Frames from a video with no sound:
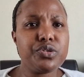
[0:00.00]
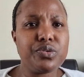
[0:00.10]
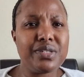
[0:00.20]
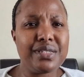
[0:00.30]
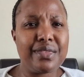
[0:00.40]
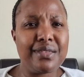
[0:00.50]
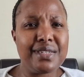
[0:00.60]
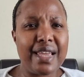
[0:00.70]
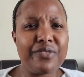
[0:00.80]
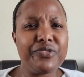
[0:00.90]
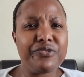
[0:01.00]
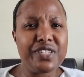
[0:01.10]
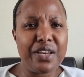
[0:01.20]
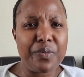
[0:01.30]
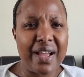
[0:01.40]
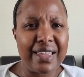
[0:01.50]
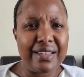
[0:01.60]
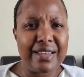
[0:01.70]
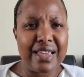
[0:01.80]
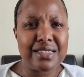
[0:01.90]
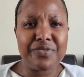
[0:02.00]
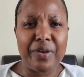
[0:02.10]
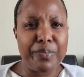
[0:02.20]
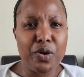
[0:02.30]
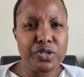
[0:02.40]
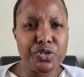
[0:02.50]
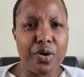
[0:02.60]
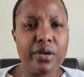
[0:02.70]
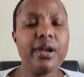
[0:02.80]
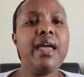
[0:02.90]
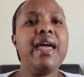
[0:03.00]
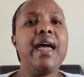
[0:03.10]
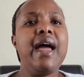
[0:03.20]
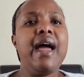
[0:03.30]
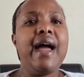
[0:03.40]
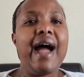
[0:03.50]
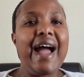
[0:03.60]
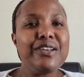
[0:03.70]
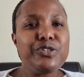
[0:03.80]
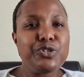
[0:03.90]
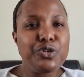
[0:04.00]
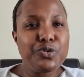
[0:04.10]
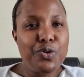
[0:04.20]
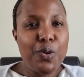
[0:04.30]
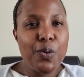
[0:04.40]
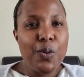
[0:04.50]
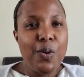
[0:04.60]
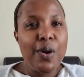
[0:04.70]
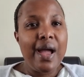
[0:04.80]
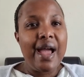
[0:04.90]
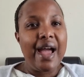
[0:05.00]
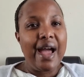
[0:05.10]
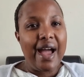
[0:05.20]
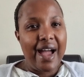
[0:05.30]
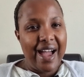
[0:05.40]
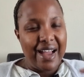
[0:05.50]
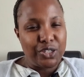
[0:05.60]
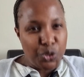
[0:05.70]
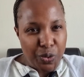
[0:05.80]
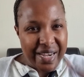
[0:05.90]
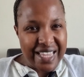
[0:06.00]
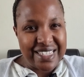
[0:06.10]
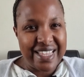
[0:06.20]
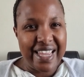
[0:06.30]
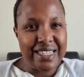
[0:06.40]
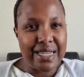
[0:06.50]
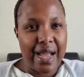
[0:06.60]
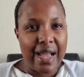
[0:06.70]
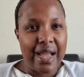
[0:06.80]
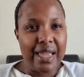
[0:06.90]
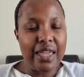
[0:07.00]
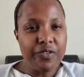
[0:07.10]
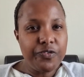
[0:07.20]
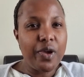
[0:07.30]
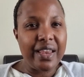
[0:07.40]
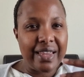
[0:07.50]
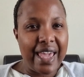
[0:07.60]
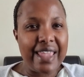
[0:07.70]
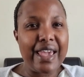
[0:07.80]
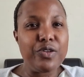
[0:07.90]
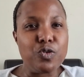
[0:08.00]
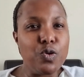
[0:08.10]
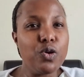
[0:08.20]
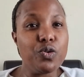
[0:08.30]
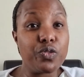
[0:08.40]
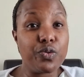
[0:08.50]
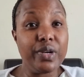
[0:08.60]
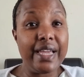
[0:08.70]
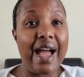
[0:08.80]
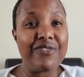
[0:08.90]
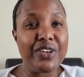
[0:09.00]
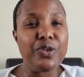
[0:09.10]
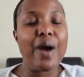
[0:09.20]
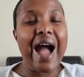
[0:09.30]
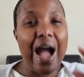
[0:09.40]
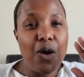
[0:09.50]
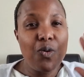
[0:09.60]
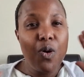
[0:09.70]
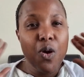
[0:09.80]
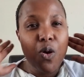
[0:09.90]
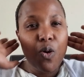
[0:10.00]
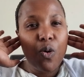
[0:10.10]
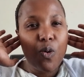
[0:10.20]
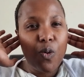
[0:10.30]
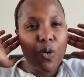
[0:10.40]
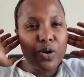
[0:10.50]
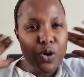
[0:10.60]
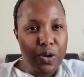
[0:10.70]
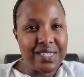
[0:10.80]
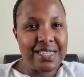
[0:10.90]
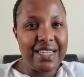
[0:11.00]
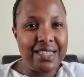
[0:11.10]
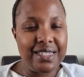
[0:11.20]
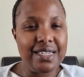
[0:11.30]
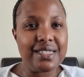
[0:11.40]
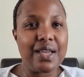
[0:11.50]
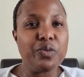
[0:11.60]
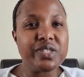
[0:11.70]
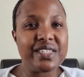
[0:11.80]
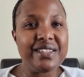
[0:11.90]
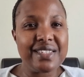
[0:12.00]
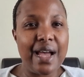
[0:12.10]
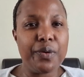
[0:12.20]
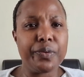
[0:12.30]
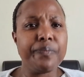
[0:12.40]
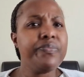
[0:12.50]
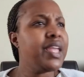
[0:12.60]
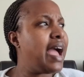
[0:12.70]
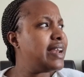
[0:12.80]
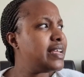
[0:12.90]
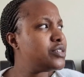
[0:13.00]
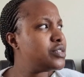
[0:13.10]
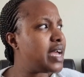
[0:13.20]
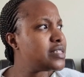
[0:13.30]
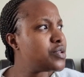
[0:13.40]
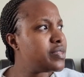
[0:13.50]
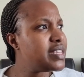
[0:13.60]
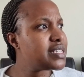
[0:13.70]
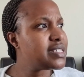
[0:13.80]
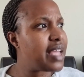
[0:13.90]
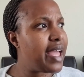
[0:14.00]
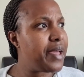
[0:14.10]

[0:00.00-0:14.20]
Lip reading: to take 15 working days, if I'm not wrong. And do you know, 2 days later, if you're in Kenya, you know Luthuli Avenue, how noisy it is. I was in town and I saw this